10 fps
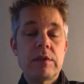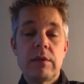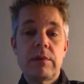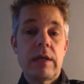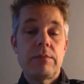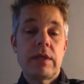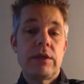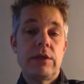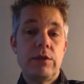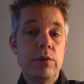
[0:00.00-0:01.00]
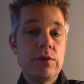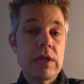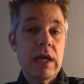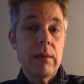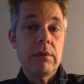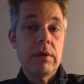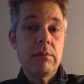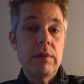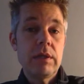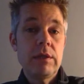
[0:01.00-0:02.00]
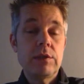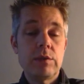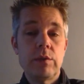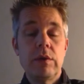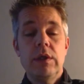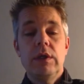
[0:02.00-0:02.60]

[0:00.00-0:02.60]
Sometimes I use Airbnb to